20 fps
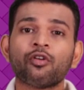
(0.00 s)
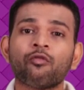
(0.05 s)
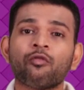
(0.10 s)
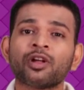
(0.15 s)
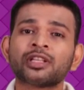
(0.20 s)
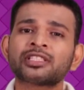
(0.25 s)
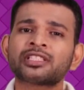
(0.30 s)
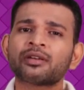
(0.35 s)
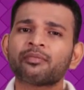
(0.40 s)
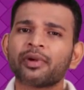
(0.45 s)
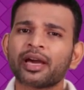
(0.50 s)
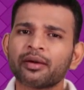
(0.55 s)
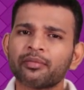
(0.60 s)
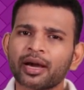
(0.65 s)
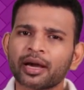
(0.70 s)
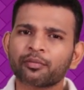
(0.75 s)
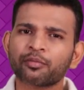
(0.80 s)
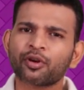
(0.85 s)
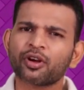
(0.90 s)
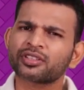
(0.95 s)
Once the
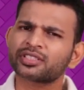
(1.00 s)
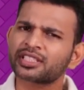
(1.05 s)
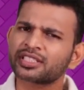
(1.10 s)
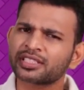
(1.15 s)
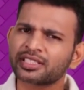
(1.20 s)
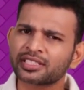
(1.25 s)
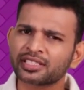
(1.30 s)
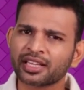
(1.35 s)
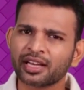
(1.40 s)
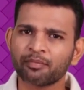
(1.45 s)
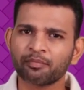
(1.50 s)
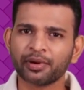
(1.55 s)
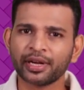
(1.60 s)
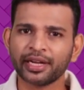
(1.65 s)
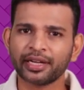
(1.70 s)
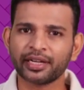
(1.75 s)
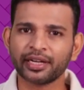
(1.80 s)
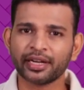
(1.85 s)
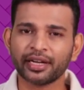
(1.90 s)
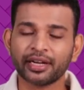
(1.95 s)
buyback process is
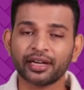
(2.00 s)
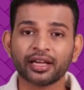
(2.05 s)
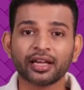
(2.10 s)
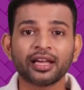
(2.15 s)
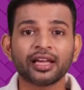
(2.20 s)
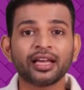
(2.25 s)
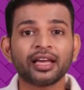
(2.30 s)
completed,